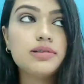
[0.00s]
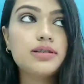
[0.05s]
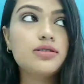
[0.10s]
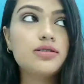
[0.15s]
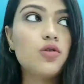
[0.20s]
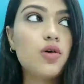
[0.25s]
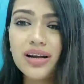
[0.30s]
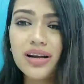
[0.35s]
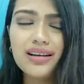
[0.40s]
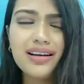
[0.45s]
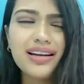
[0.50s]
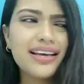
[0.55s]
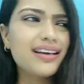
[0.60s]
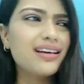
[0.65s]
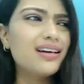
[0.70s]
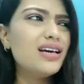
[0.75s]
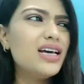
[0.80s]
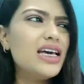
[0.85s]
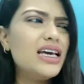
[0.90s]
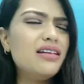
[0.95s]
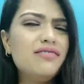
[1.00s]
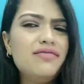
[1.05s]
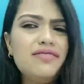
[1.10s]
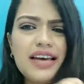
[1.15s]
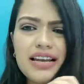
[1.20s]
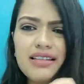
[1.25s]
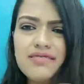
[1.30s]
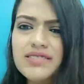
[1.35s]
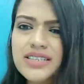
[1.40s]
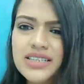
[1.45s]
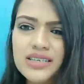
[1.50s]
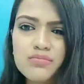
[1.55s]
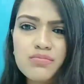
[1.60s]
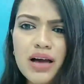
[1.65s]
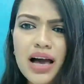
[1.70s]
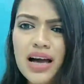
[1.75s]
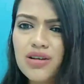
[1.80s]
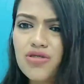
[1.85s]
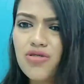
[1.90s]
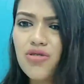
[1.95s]
Not a like velvety
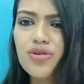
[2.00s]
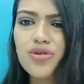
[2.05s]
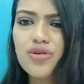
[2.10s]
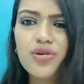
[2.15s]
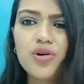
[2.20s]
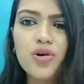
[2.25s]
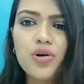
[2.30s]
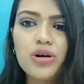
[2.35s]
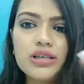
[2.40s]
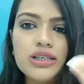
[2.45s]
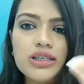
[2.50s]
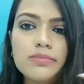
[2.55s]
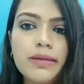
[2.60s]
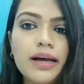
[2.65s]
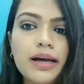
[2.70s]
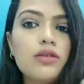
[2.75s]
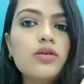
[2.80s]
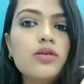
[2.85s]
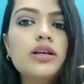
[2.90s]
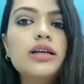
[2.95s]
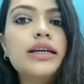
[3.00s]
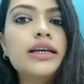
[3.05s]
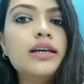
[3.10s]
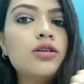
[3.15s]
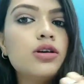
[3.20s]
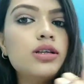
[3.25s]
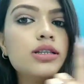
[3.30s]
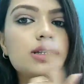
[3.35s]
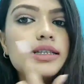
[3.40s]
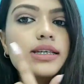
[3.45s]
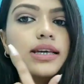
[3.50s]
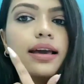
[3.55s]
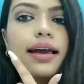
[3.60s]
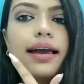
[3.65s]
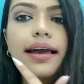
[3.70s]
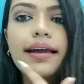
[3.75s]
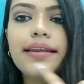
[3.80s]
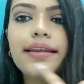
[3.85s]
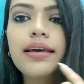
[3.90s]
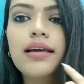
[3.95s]
matte or a glossy matte. You cannot see
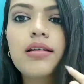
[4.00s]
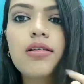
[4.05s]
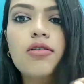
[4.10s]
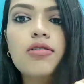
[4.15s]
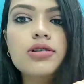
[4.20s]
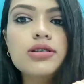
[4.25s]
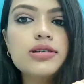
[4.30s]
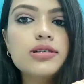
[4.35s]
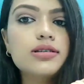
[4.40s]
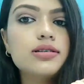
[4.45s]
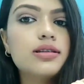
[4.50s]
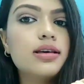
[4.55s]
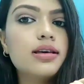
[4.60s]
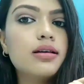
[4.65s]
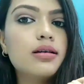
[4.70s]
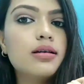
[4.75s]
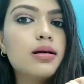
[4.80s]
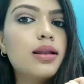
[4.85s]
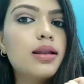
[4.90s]
any glossy thing.